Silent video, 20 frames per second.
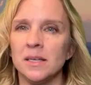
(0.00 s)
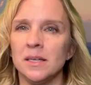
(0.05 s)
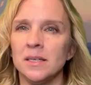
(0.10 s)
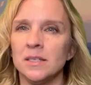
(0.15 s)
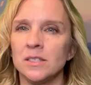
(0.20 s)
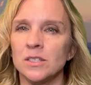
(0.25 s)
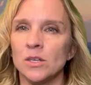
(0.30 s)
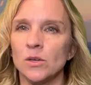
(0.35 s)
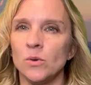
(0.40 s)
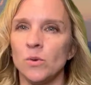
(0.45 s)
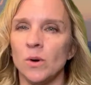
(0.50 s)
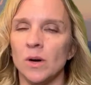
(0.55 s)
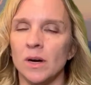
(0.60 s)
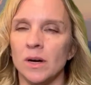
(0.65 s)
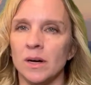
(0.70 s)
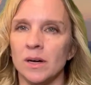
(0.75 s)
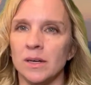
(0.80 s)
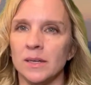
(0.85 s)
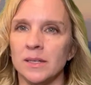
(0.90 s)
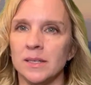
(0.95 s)

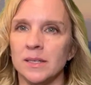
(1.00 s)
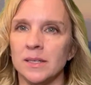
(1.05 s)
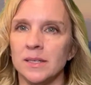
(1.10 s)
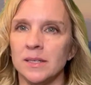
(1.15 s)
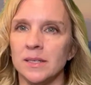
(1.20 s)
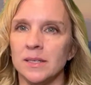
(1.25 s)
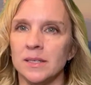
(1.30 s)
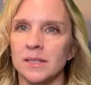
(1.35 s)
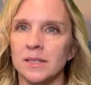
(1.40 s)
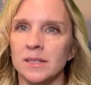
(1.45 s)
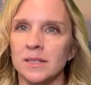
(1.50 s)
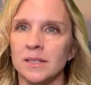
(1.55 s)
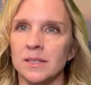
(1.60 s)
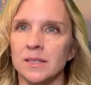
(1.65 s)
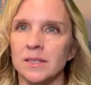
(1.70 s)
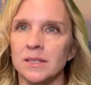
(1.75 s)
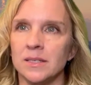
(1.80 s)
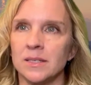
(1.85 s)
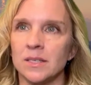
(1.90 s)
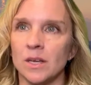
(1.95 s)
Issaquah
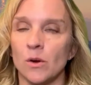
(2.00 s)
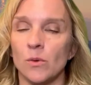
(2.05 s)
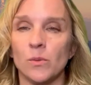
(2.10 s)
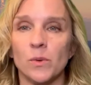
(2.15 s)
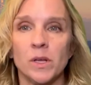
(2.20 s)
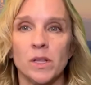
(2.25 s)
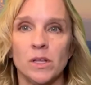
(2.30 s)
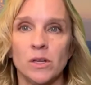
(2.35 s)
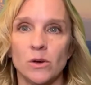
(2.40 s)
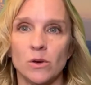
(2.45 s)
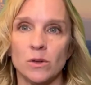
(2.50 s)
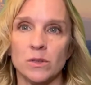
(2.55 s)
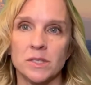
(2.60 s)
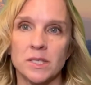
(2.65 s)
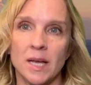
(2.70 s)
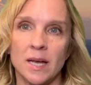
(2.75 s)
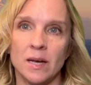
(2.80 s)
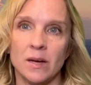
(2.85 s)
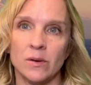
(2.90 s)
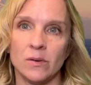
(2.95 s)
is a really old
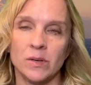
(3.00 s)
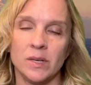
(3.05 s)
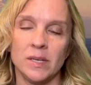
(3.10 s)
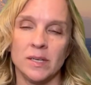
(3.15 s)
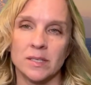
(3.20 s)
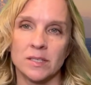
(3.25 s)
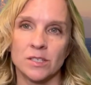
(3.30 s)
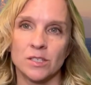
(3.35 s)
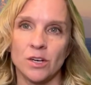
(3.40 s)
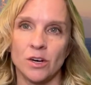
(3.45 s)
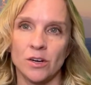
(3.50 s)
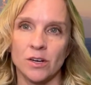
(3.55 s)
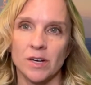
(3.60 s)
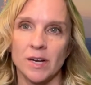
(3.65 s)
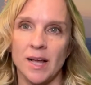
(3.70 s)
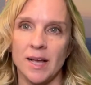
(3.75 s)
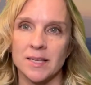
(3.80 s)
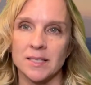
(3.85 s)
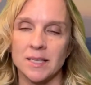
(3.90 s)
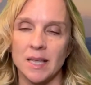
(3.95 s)
town. It started
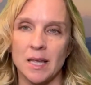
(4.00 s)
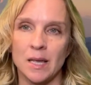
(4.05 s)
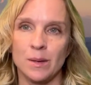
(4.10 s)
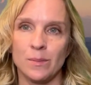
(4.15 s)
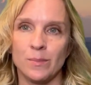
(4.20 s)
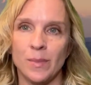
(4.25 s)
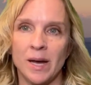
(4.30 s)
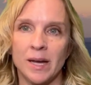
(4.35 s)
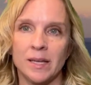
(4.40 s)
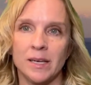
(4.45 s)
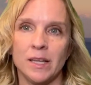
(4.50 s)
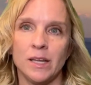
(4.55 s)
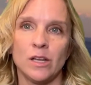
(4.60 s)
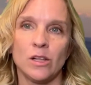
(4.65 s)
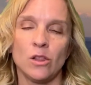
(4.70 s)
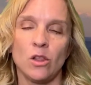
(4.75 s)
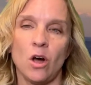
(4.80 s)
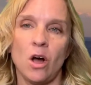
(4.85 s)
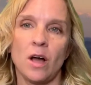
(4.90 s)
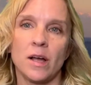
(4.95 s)
as a
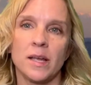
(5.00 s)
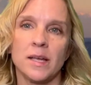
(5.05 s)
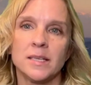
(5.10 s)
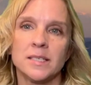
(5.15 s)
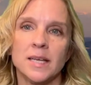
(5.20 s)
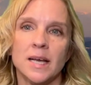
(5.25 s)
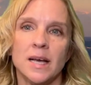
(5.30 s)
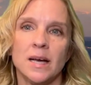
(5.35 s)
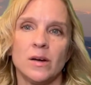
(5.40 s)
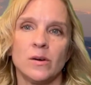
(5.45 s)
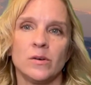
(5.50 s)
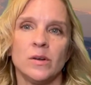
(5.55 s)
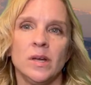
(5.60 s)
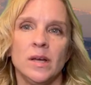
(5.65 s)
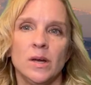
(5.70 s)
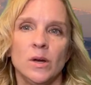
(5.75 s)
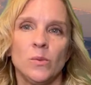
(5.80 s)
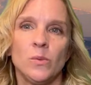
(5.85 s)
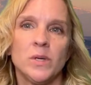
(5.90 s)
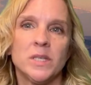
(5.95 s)
mining logging town.
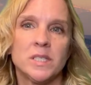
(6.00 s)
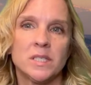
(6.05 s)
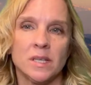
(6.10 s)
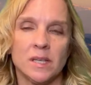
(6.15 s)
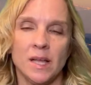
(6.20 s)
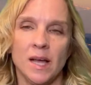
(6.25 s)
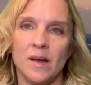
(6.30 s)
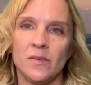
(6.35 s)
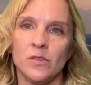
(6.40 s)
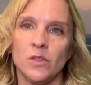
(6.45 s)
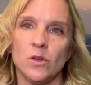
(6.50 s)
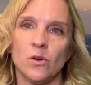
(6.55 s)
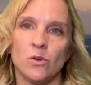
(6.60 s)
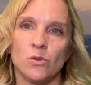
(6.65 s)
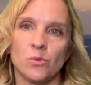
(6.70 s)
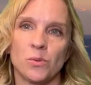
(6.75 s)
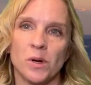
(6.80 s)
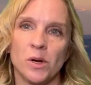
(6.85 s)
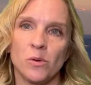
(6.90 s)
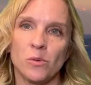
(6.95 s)
We still have the
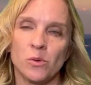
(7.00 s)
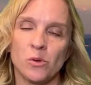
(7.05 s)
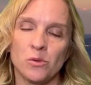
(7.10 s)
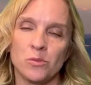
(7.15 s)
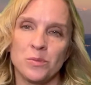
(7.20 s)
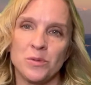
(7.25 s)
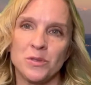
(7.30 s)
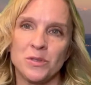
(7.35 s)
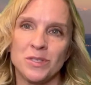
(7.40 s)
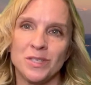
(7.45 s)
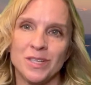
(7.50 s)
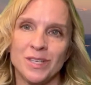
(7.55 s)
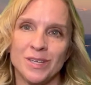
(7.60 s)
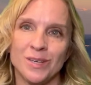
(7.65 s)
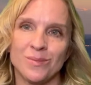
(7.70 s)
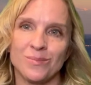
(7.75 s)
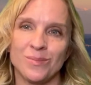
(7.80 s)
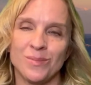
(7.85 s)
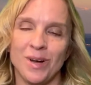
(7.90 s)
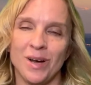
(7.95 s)
old railroad
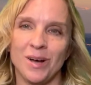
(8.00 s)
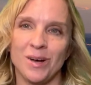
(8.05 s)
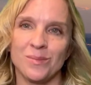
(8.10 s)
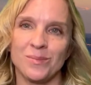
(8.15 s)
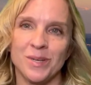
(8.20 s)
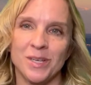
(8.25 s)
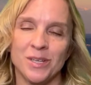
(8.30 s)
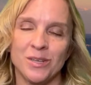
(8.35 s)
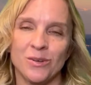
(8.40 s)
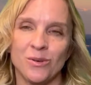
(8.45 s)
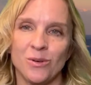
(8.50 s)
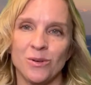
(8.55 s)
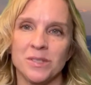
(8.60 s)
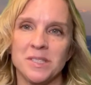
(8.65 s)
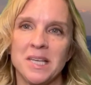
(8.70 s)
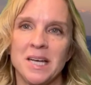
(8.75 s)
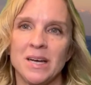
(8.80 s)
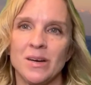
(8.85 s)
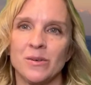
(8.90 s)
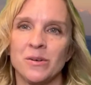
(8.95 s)
museum in Old
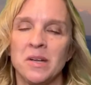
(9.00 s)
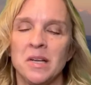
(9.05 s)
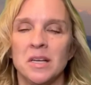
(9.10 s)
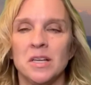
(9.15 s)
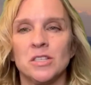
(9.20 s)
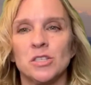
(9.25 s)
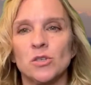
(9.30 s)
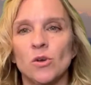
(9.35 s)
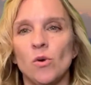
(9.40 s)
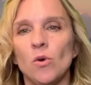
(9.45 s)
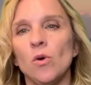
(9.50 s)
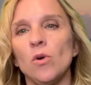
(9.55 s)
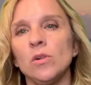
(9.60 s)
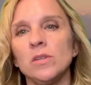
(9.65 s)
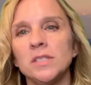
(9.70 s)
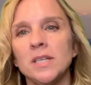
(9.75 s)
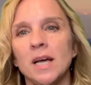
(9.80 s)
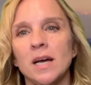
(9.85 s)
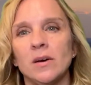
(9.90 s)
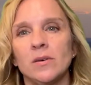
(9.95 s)
Town. So
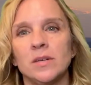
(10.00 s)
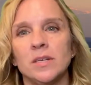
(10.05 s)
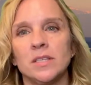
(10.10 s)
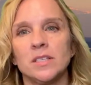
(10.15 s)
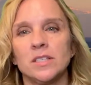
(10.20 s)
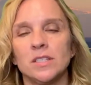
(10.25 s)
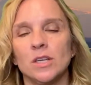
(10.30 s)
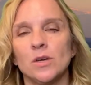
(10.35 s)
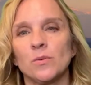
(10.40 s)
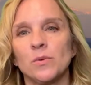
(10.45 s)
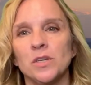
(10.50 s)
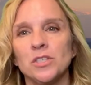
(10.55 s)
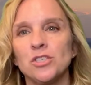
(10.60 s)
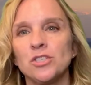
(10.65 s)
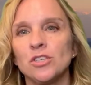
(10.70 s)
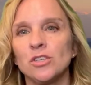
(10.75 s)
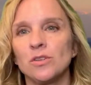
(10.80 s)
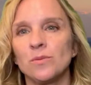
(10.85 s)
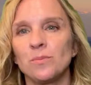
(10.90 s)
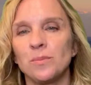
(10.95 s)
Old Town is the
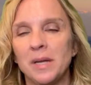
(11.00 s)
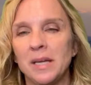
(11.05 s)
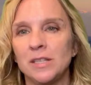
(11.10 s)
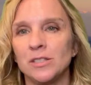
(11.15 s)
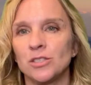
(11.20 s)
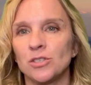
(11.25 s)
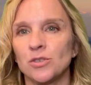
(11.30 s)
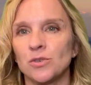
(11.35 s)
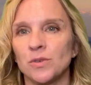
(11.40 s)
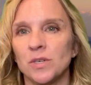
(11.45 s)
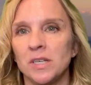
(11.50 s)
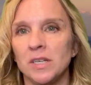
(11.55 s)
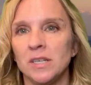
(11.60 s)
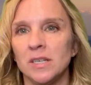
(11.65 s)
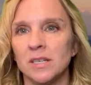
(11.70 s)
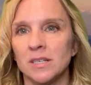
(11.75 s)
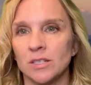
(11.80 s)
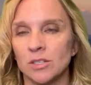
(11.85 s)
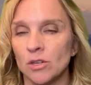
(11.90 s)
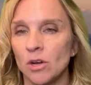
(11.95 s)
original main
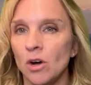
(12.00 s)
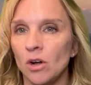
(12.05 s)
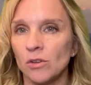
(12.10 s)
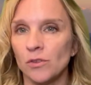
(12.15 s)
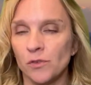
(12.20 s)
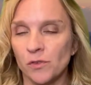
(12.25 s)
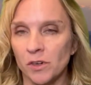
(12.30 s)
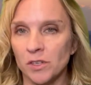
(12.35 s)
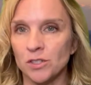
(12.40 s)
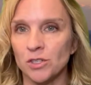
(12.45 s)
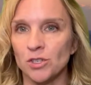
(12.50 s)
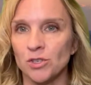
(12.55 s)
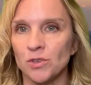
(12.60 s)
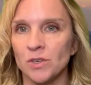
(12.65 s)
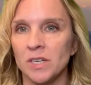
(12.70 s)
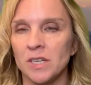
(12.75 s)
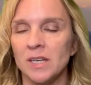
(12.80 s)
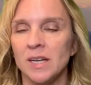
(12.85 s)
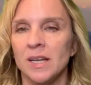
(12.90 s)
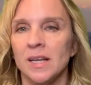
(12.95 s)
street. It is called Front
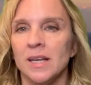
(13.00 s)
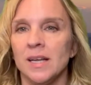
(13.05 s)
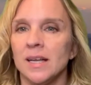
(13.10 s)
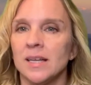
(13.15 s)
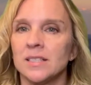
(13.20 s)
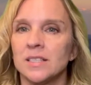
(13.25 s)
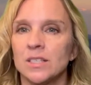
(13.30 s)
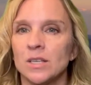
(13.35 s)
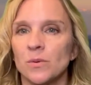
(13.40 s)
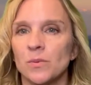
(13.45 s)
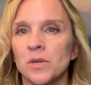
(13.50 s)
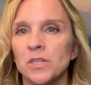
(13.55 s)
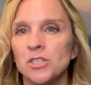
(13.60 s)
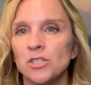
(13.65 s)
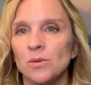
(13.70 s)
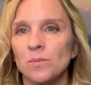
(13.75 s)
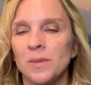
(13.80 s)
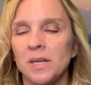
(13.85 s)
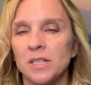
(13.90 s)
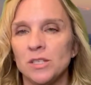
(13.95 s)
Street. It's the
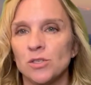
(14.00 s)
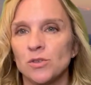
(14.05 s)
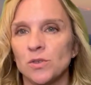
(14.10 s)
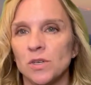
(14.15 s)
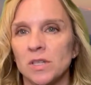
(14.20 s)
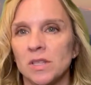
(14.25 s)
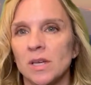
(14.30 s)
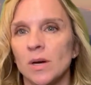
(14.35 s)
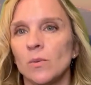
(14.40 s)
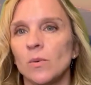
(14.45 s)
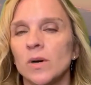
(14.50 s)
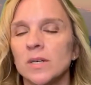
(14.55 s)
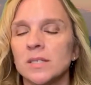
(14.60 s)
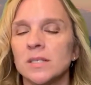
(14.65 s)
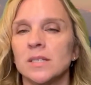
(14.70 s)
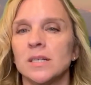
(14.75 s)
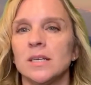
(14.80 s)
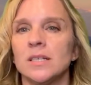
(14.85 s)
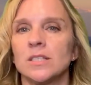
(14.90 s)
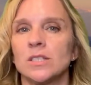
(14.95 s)
original main street that was
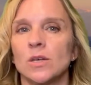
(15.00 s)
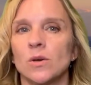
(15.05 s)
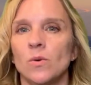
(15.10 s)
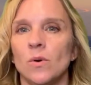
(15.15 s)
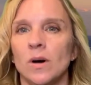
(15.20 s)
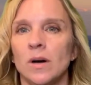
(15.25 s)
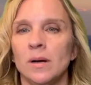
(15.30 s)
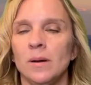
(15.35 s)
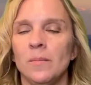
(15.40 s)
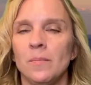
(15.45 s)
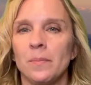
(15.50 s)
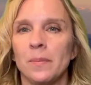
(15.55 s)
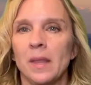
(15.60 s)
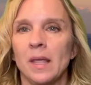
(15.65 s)
in Issaquah.